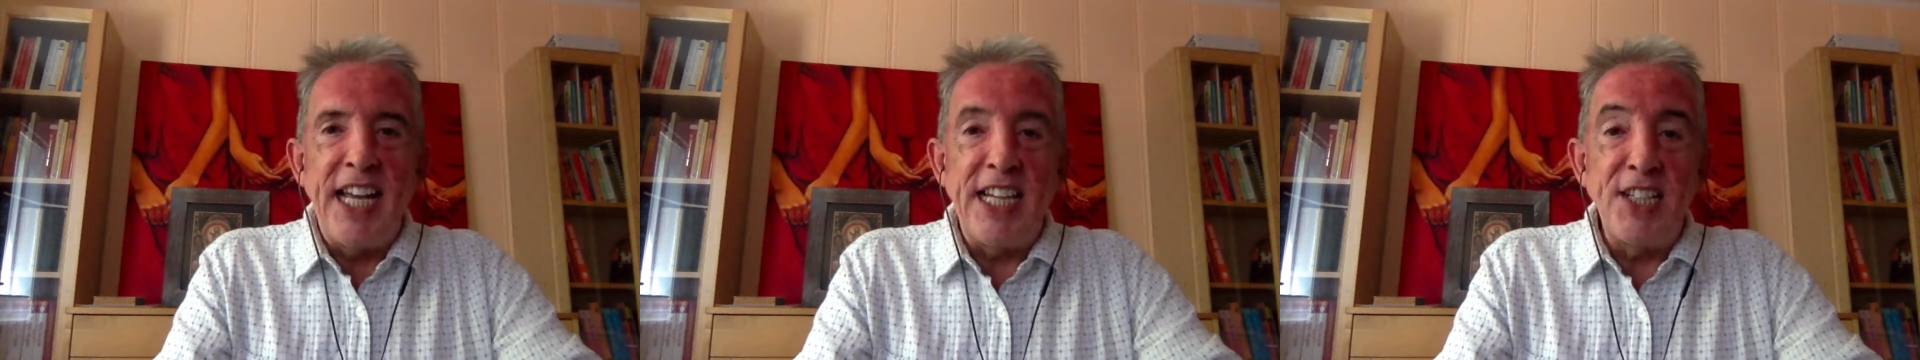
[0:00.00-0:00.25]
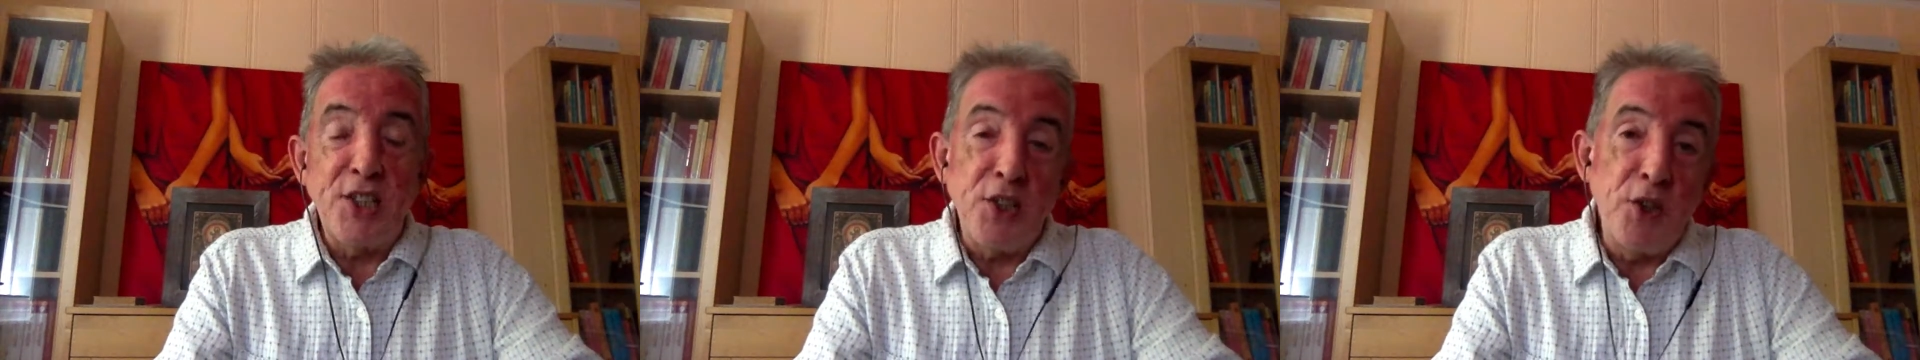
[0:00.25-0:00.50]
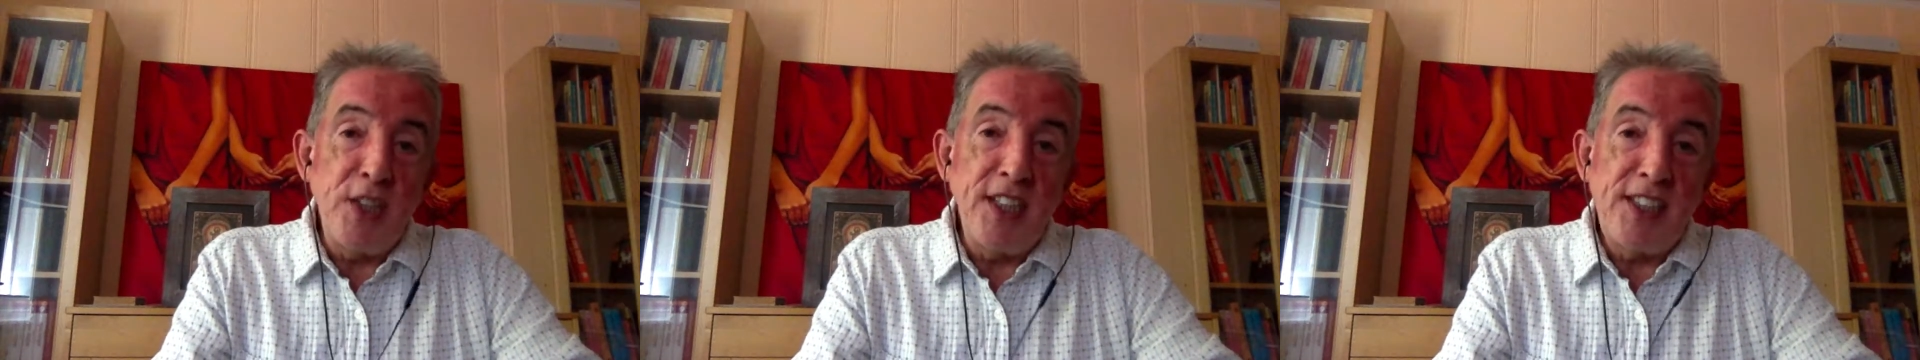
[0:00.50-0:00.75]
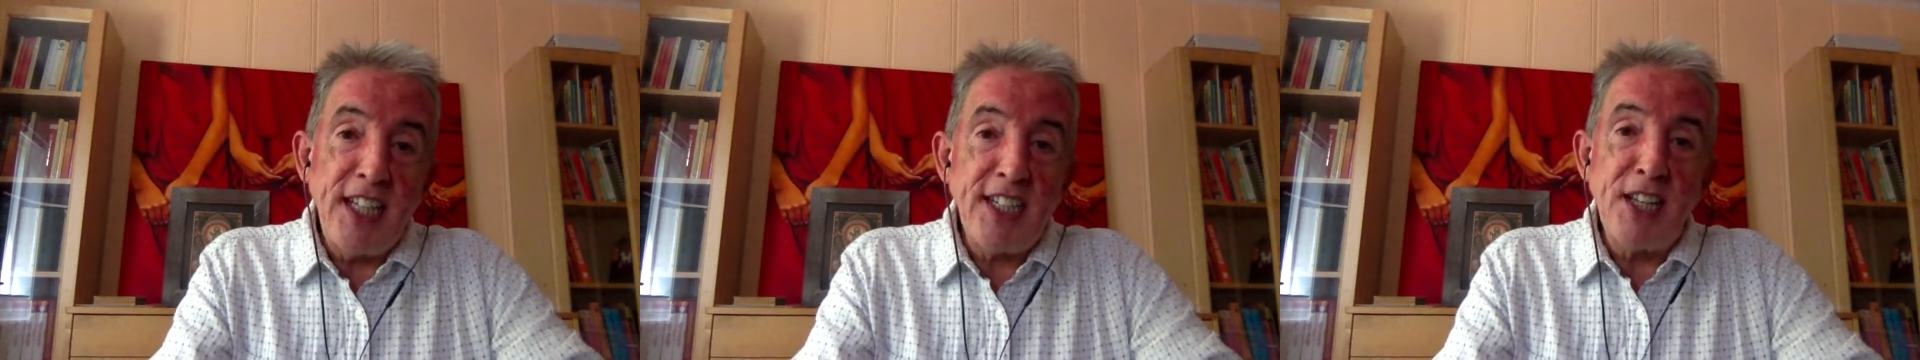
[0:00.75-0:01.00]
And so the
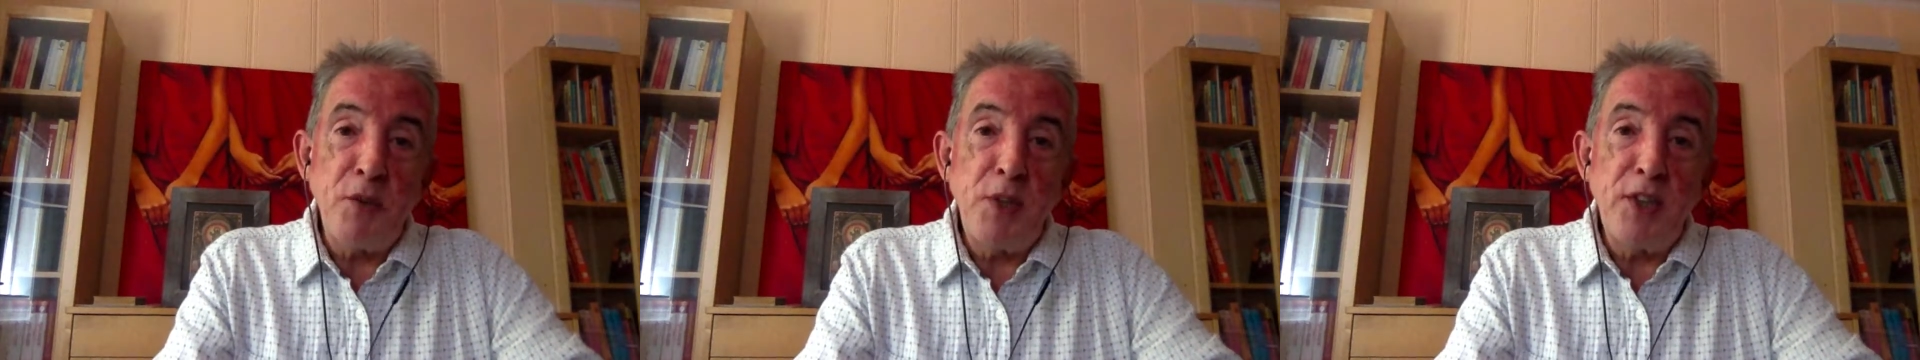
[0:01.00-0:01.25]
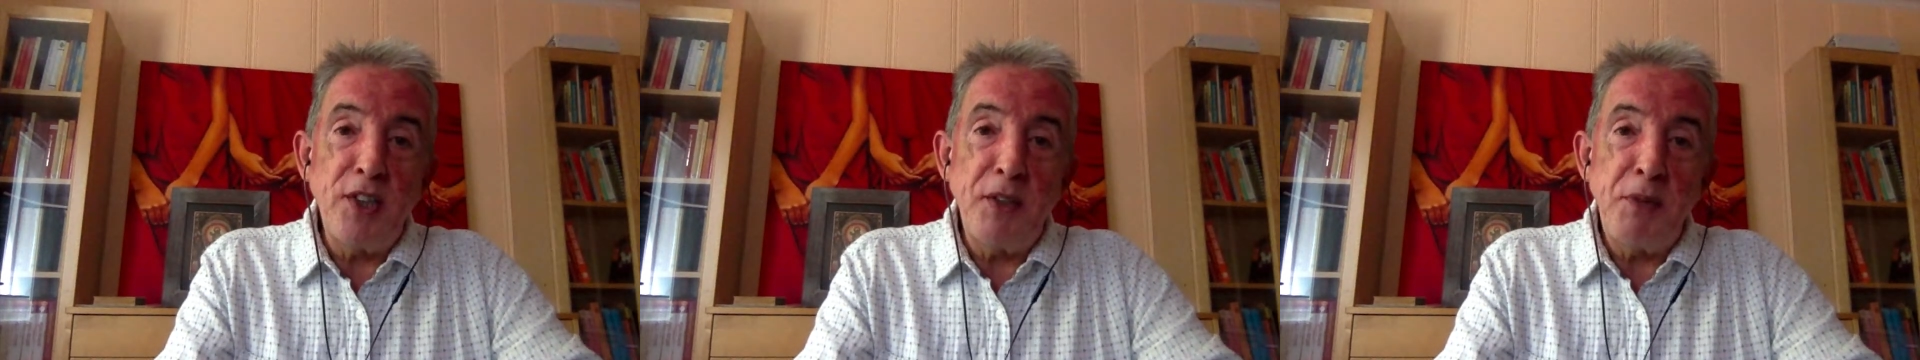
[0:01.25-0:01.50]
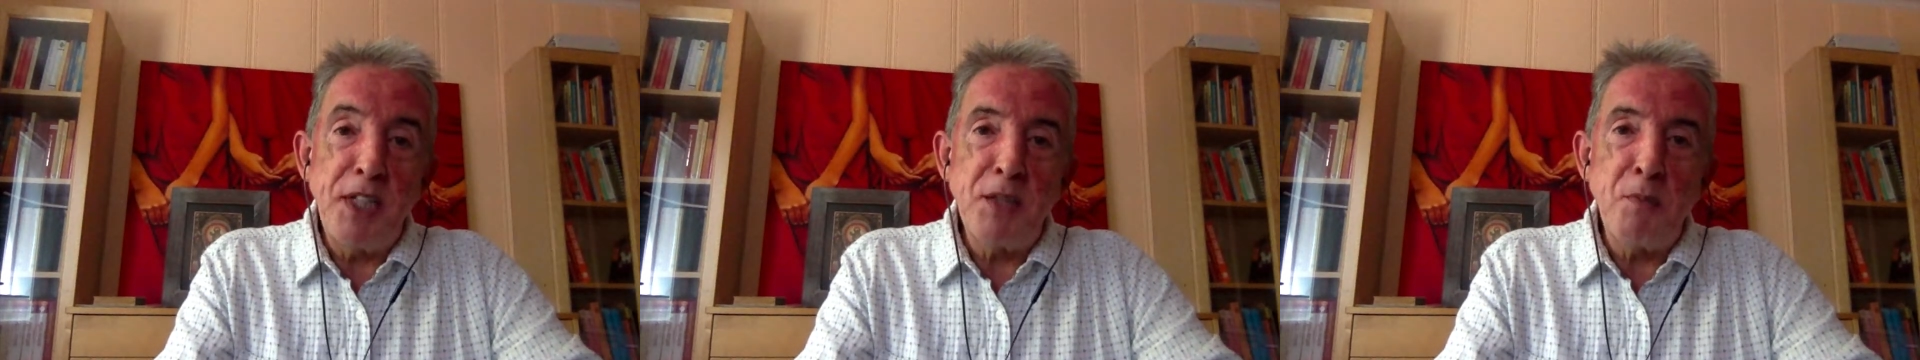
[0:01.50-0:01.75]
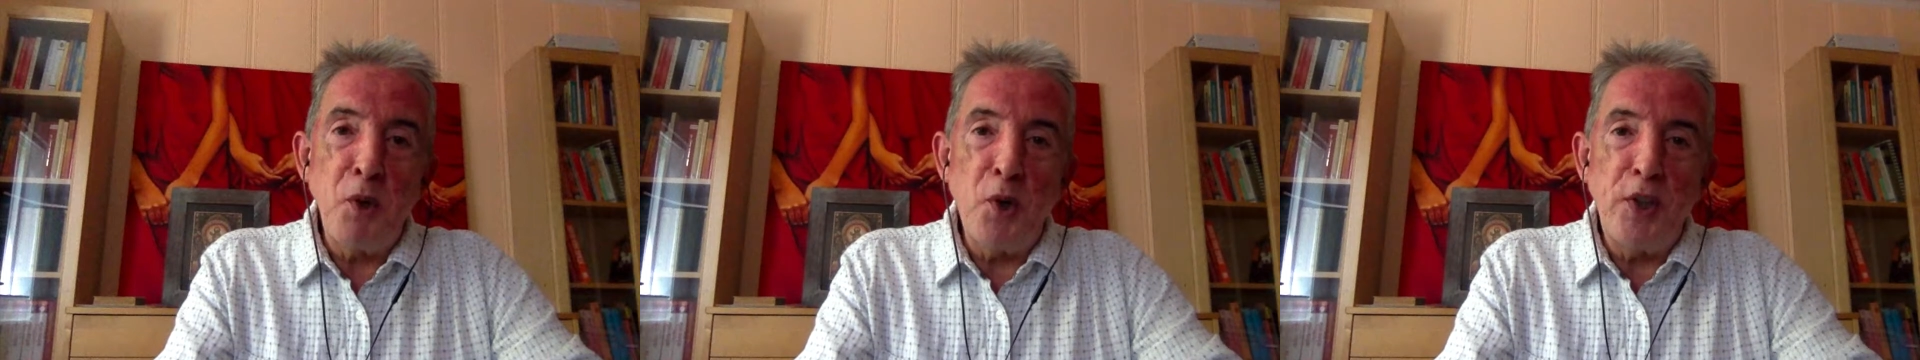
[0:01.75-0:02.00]
text that we're going to be
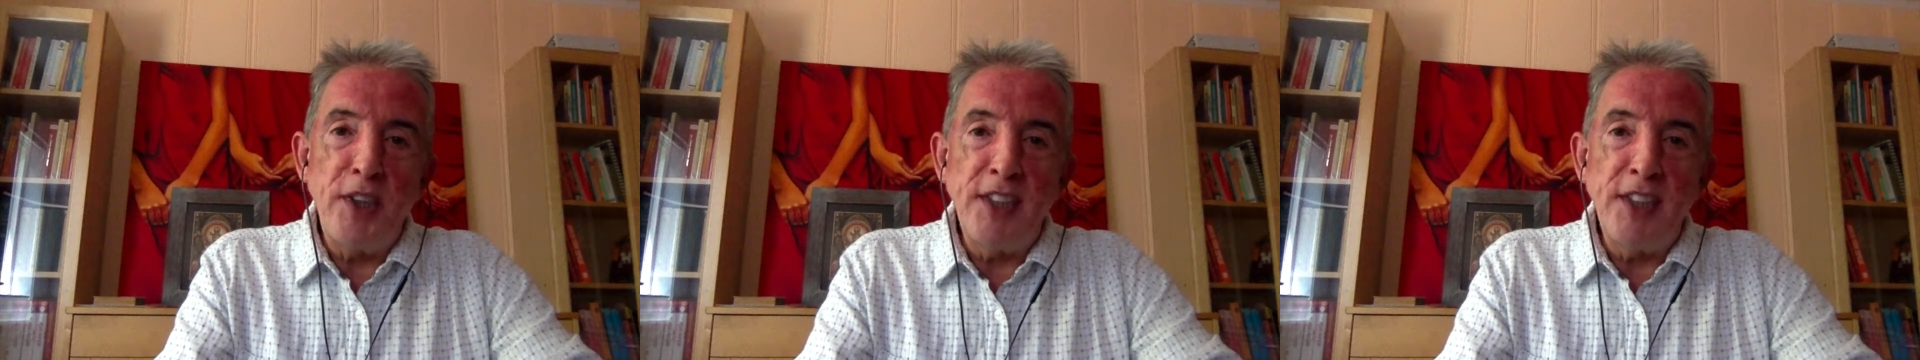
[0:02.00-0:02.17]
exploring,